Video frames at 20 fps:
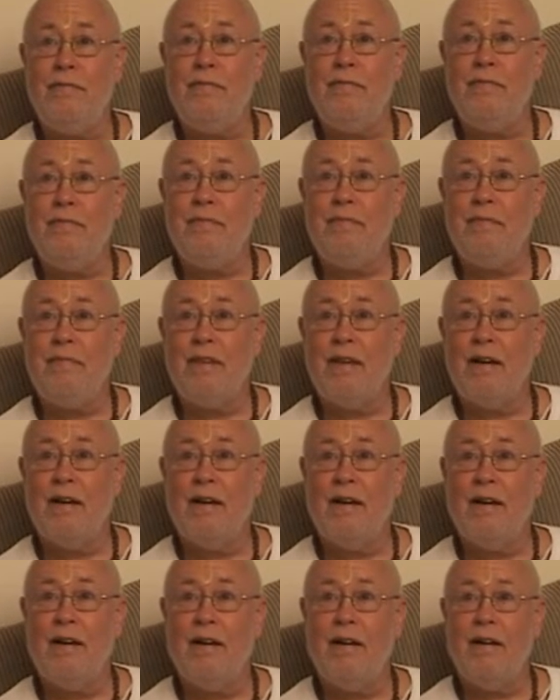
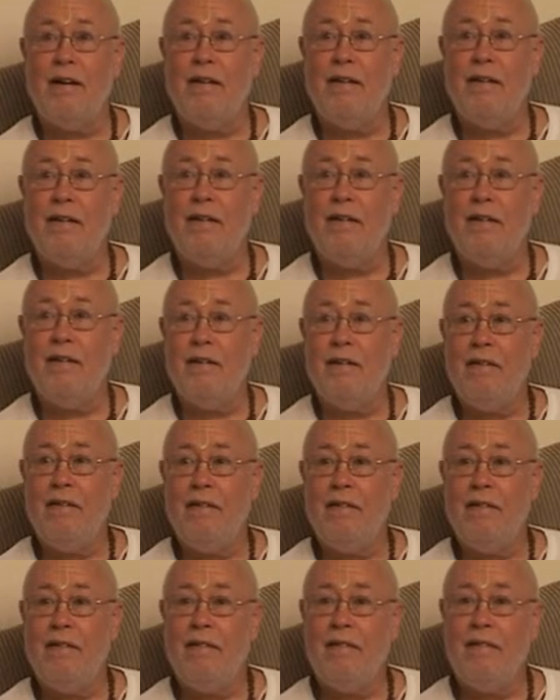
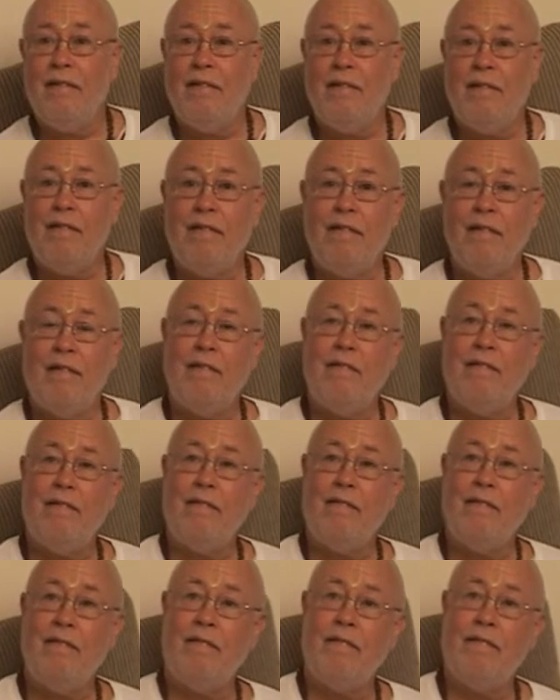
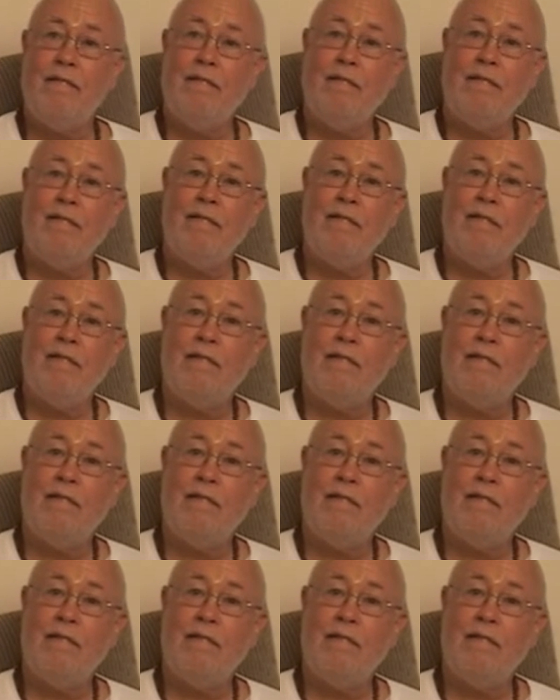No one is speaking in this clip.